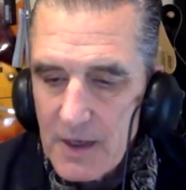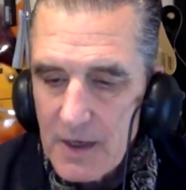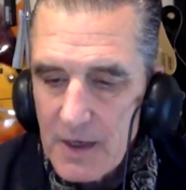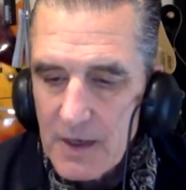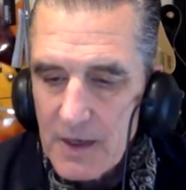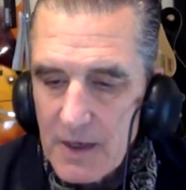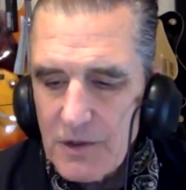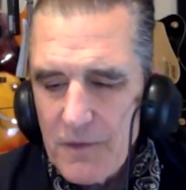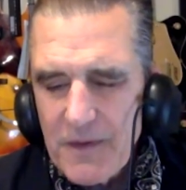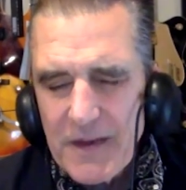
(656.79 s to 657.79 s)
So
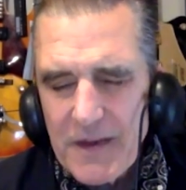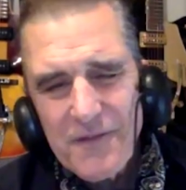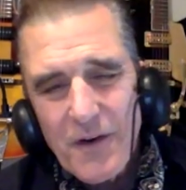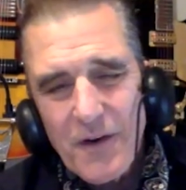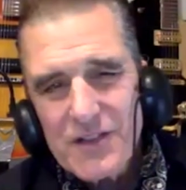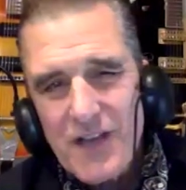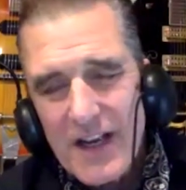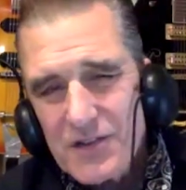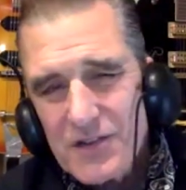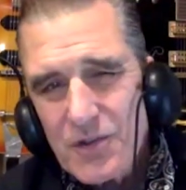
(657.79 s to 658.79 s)
then after high
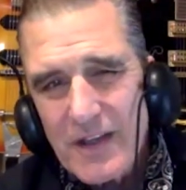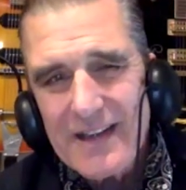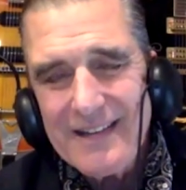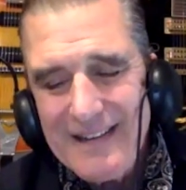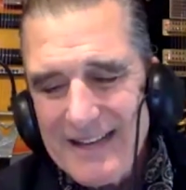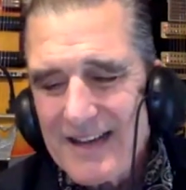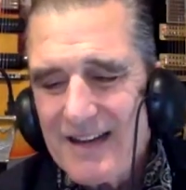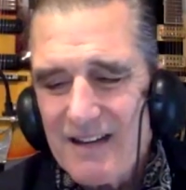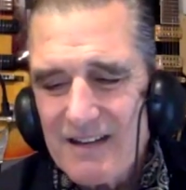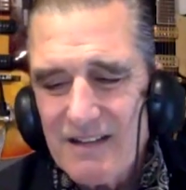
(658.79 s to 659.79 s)
school, I kind of
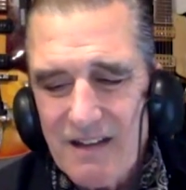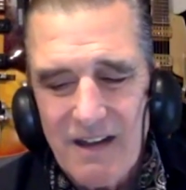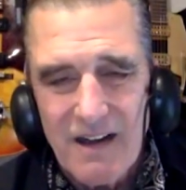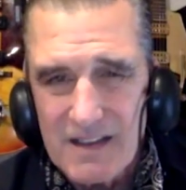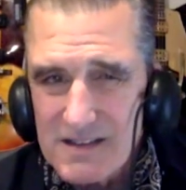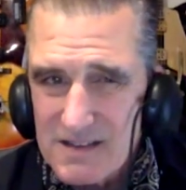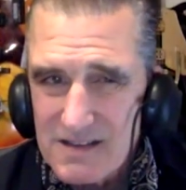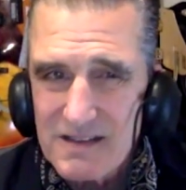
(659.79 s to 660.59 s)
got lost,